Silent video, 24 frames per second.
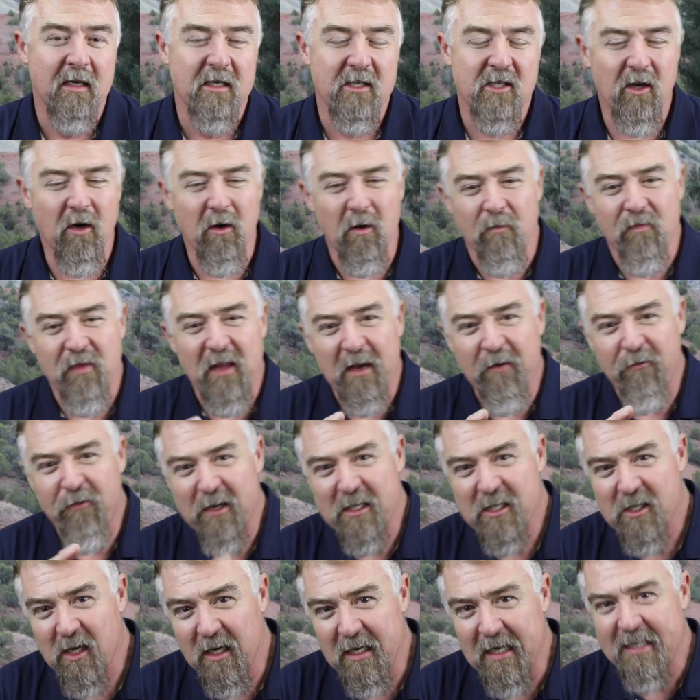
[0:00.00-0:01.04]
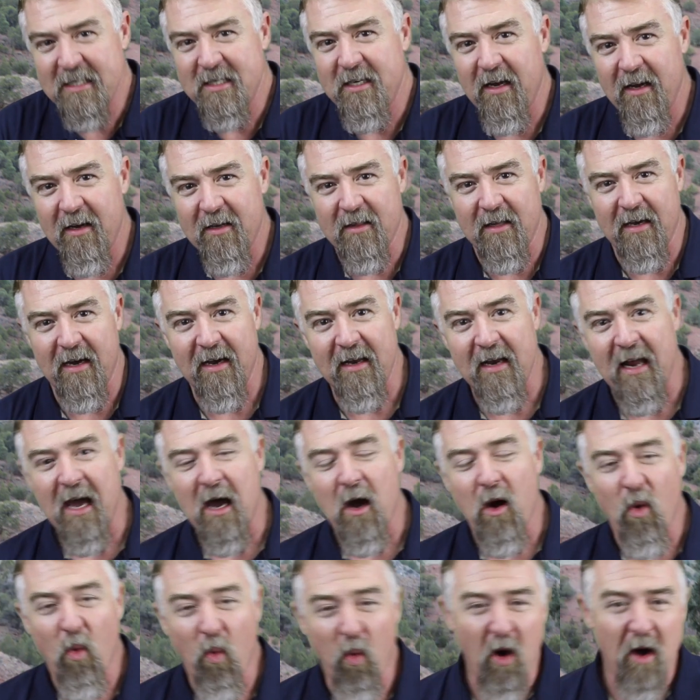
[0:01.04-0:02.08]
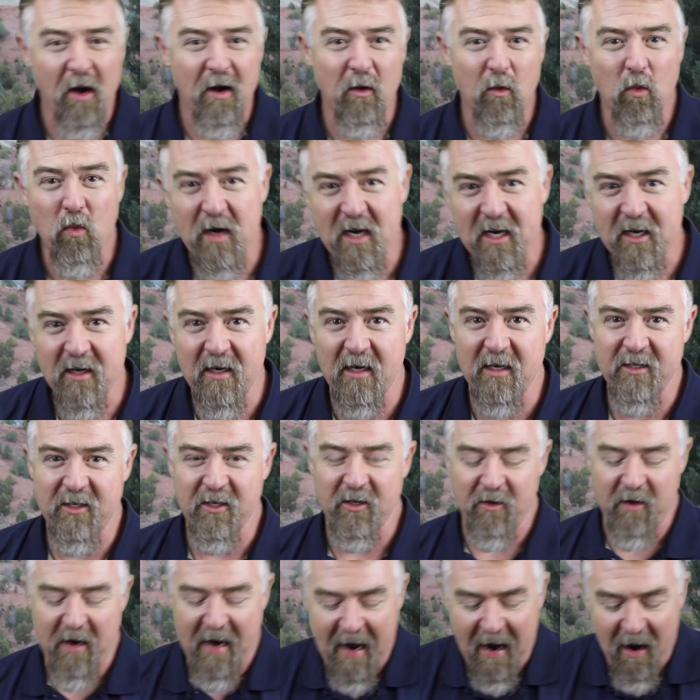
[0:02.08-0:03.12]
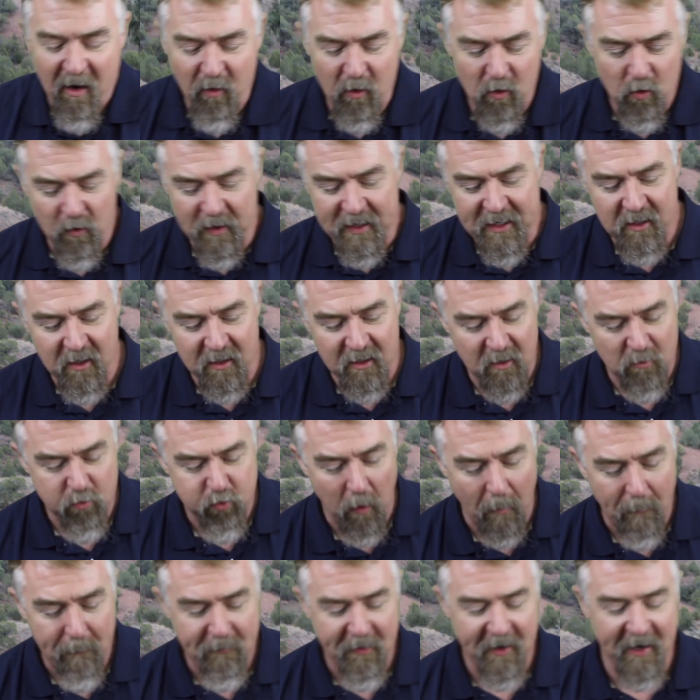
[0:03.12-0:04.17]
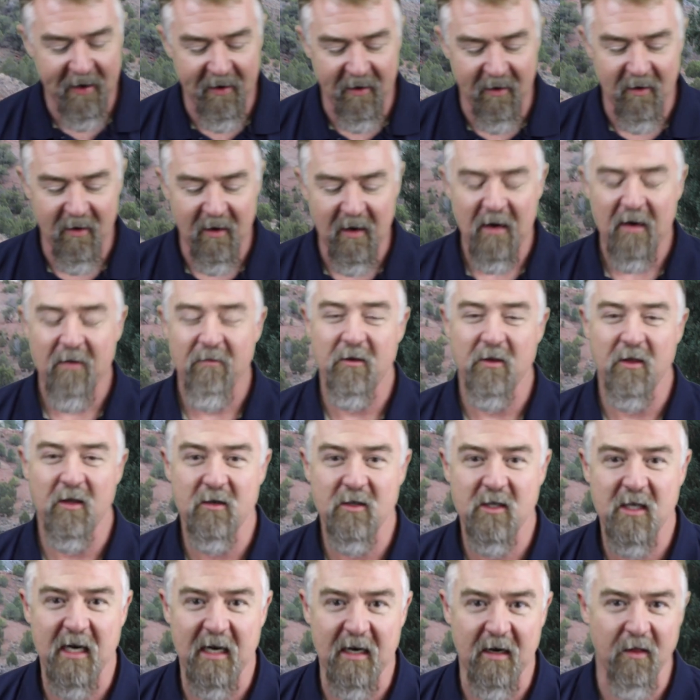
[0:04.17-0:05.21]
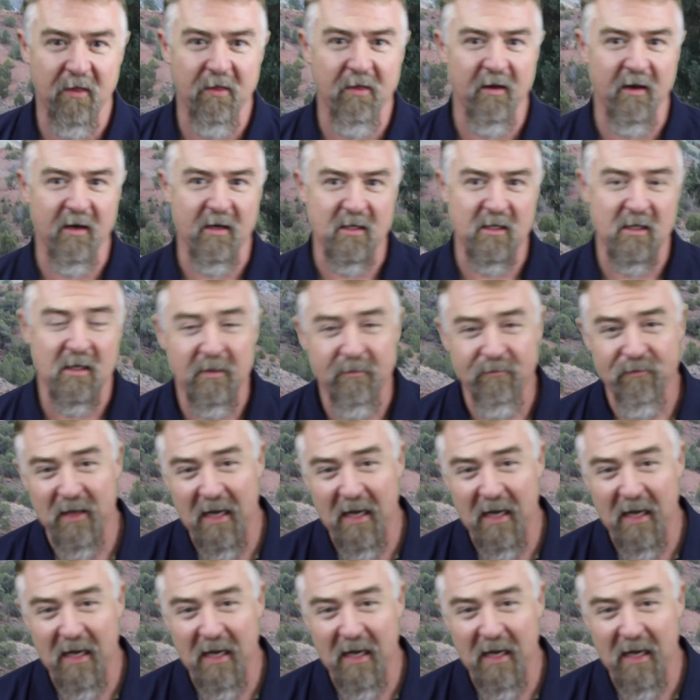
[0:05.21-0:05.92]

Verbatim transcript: So if it's going to take that, what are we going to do? How are we going to prepare for those kind of things?